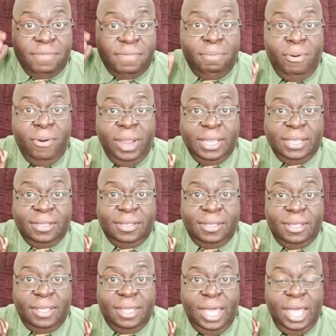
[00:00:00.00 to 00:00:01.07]
of the brain
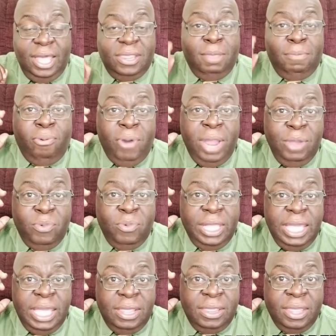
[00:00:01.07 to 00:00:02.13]
the brain
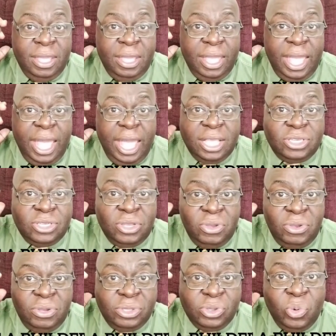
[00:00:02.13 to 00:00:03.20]
will either
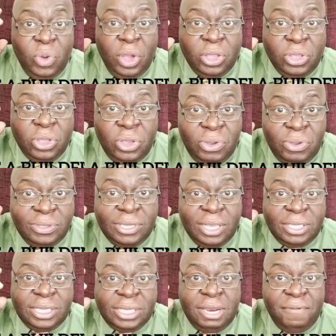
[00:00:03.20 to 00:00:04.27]
excuse or
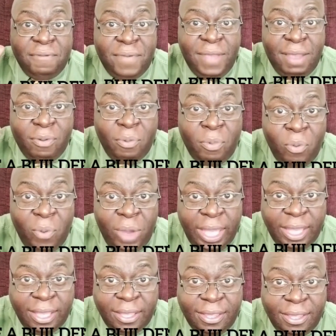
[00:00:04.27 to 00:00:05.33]
accuse us in a favorable
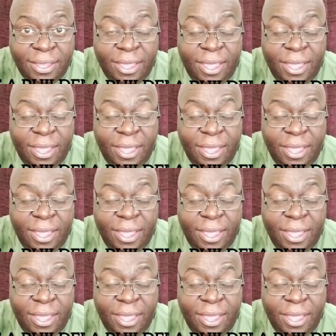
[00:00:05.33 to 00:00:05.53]
way.